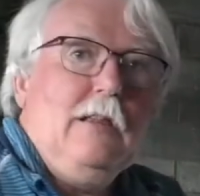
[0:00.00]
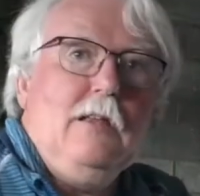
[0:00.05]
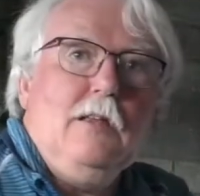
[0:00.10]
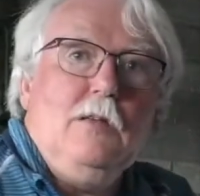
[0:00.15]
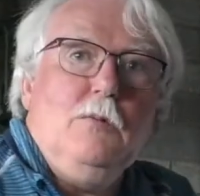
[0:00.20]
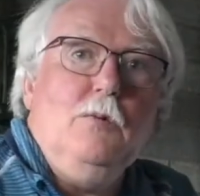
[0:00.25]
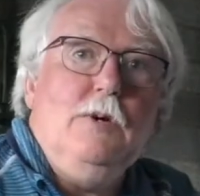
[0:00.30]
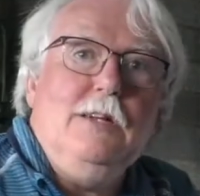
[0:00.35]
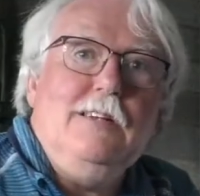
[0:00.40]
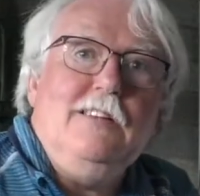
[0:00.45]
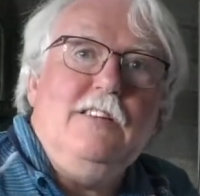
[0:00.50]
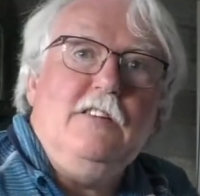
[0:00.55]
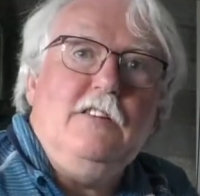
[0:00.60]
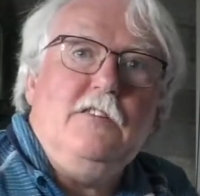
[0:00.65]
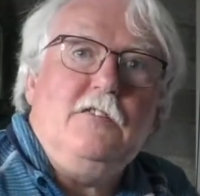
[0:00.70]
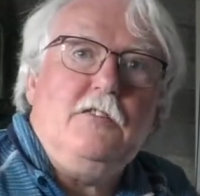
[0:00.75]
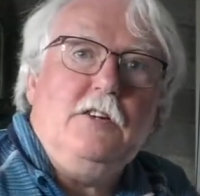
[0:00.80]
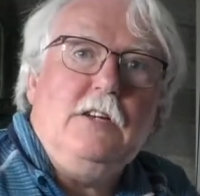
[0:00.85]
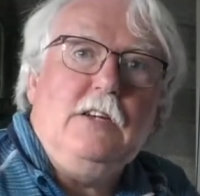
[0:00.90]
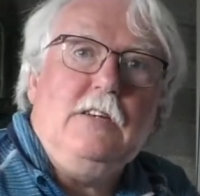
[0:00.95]
wind in the
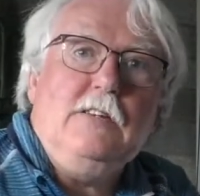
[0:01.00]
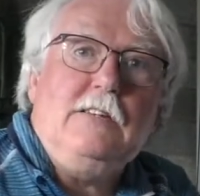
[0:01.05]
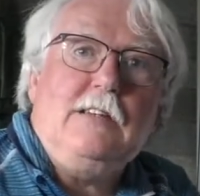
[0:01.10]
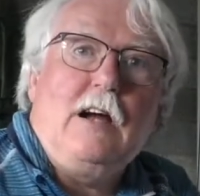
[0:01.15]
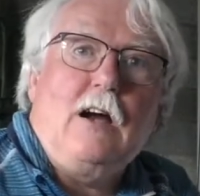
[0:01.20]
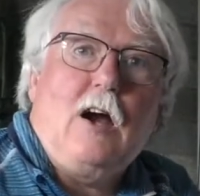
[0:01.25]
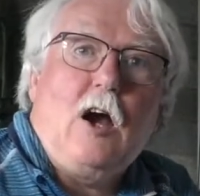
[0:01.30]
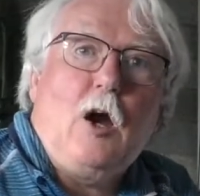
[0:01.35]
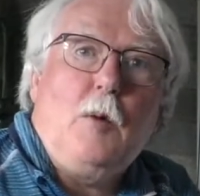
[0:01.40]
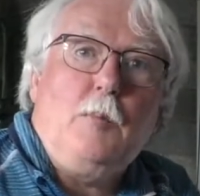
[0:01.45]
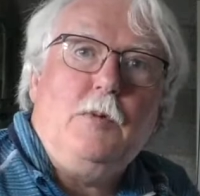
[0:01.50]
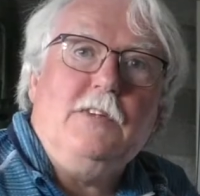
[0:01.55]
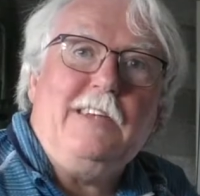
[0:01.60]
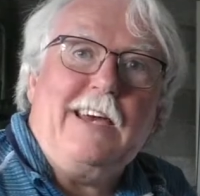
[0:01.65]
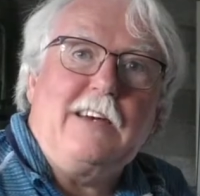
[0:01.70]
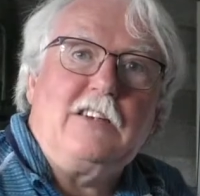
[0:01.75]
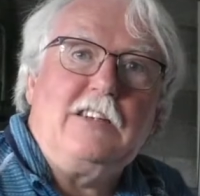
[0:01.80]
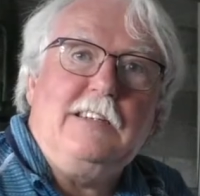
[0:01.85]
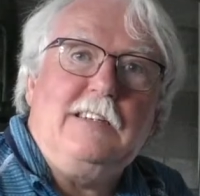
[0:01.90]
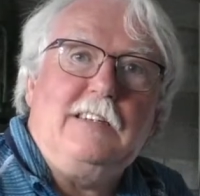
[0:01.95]
trees. The harp is
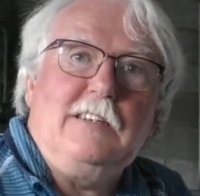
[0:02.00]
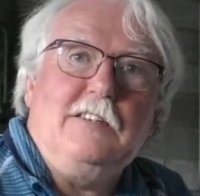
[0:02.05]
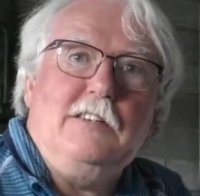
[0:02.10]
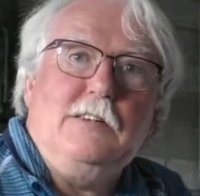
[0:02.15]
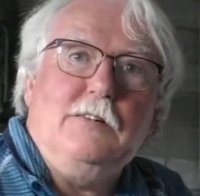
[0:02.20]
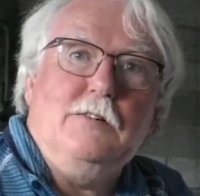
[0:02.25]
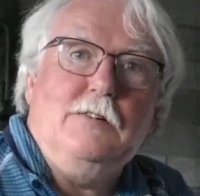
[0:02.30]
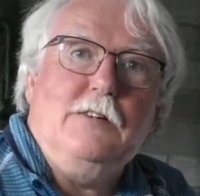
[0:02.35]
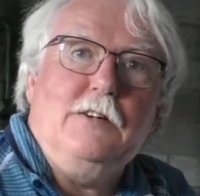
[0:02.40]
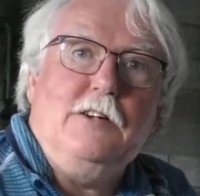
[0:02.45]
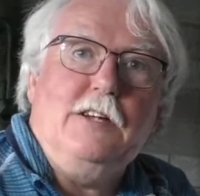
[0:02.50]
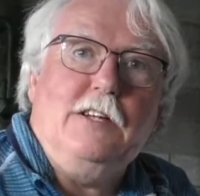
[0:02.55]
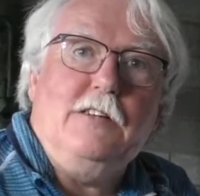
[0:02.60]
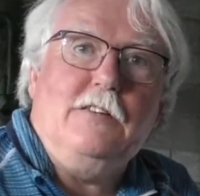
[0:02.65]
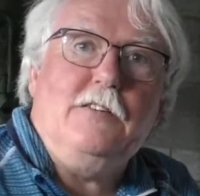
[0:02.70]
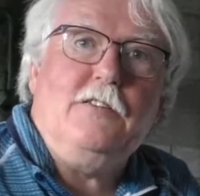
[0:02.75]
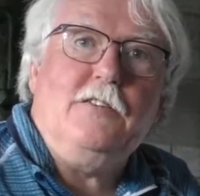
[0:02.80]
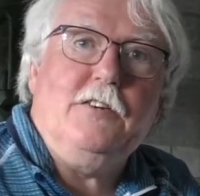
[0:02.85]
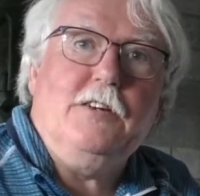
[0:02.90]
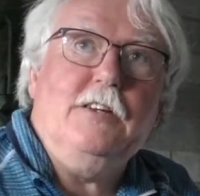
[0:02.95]
actually sitting underneath
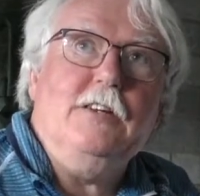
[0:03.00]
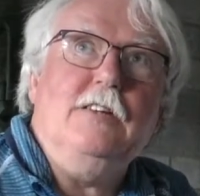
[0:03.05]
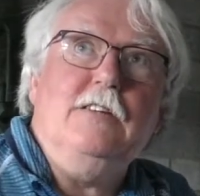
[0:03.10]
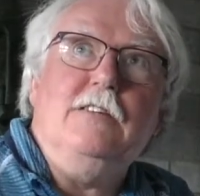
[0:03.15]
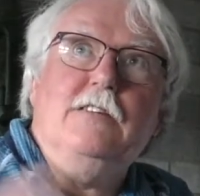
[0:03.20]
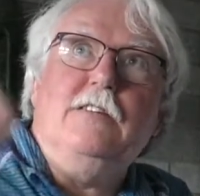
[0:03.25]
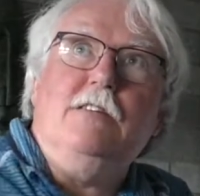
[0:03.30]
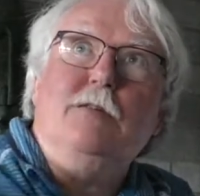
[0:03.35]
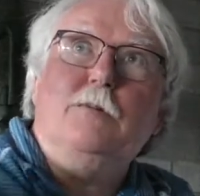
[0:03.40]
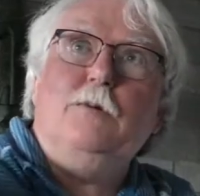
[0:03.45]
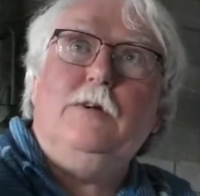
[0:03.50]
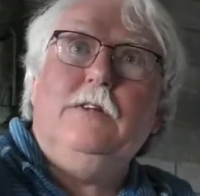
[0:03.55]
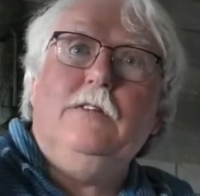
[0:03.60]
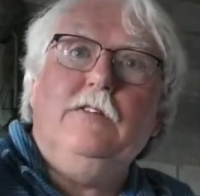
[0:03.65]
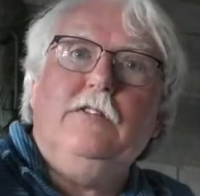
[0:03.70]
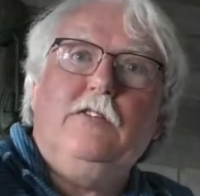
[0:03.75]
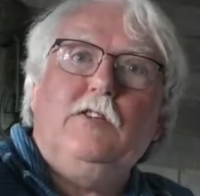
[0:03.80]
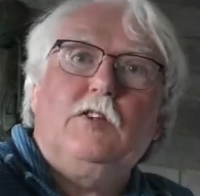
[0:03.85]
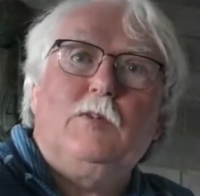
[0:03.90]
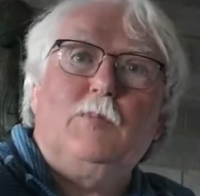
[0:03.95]
the trees and the wind
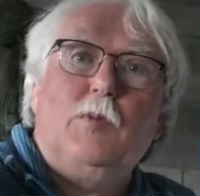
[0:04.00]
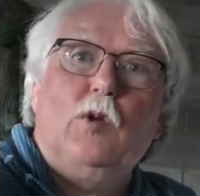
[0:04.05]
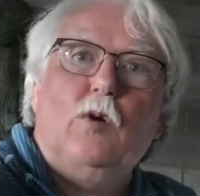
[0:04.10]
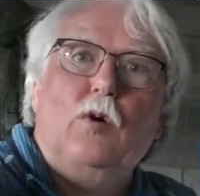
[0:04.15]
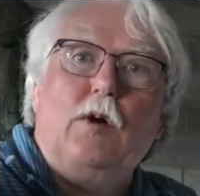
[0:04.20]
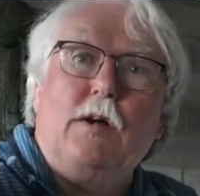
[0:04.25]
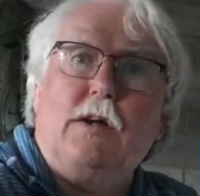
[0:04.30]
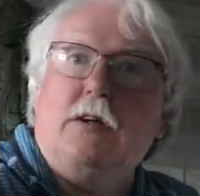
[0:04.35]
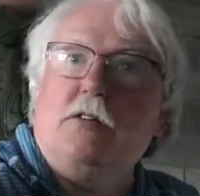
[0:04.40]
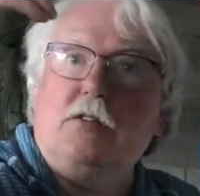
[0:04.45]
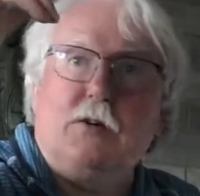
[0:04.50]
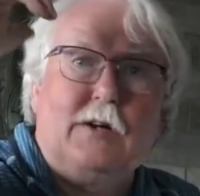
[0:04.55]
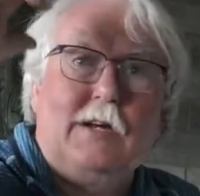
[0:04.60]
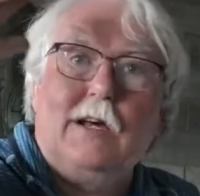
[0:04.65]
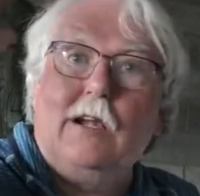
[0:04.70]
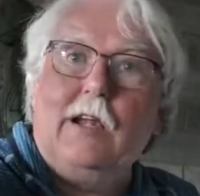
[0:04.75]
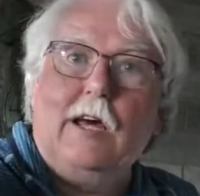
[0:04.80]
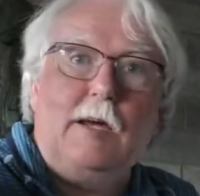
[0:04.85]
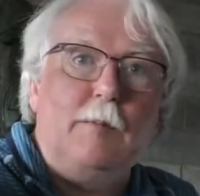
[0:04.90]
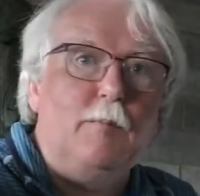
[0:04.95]
is just blowing. That's only a
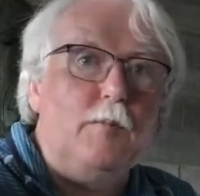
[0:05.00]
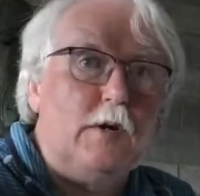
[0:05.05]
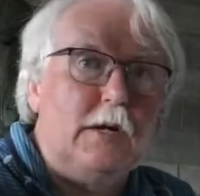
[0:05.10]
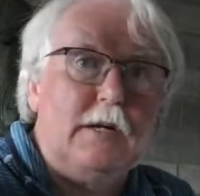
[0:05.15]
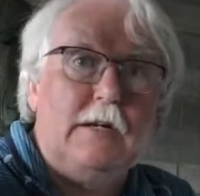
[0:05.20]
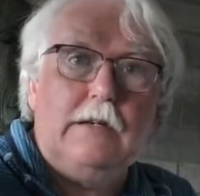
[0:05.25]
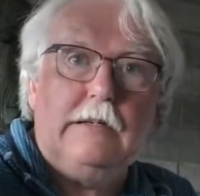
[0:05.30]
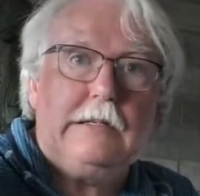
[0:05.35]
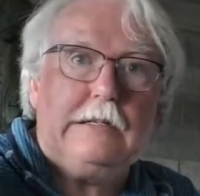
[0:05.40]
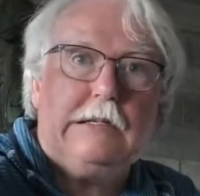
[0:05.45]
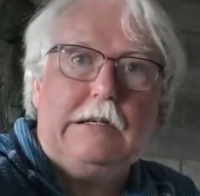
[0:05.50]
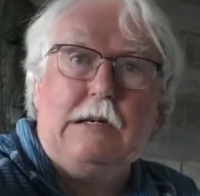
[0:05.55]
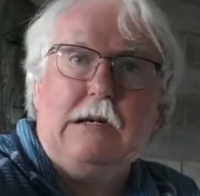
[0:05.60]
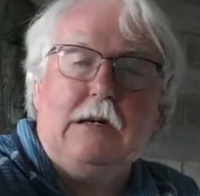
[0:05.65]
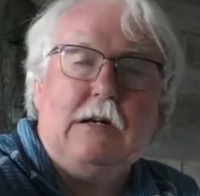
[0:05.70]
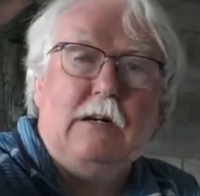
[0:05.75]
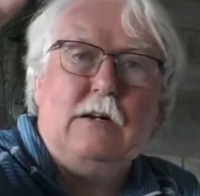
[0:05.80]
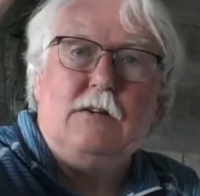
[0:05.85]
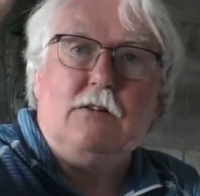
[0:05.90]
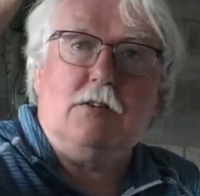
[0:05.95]
light breeze,
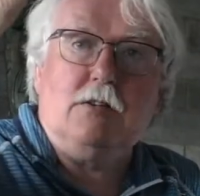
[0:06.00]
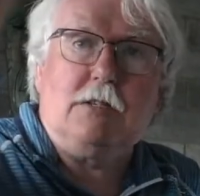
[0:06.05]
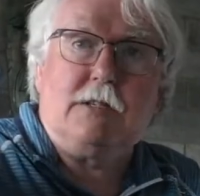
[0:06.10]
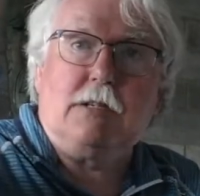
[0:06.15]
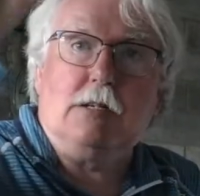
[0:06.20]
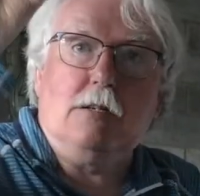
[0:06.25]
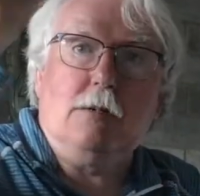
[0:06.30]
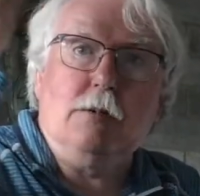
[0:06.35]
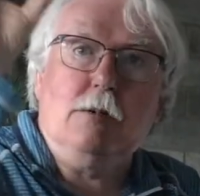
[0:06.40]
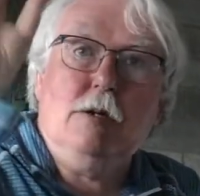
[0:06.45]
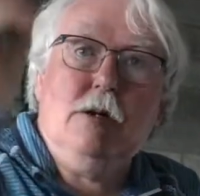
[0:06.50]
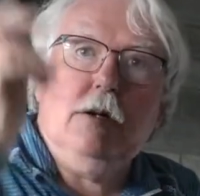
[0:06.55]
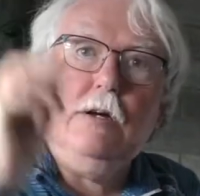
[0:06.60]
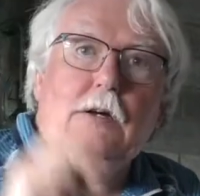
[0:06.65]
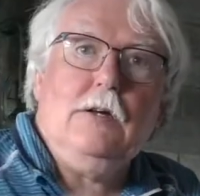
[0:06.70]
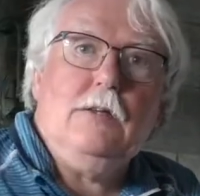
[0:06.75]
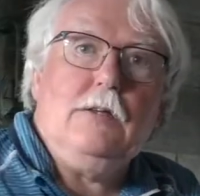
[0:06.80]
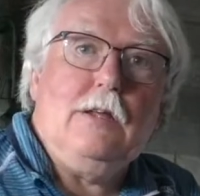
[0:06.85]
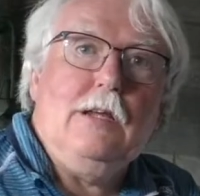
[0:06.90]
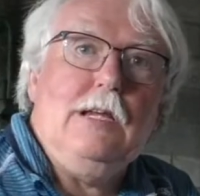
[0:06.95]
just the
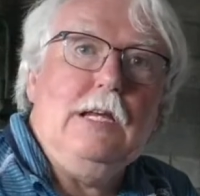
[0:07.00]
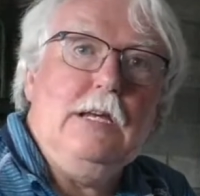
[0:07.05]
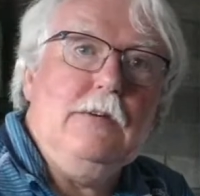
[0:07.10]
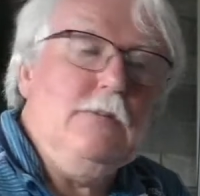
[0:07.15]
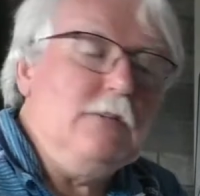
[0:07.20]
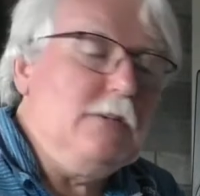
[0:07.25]
leaves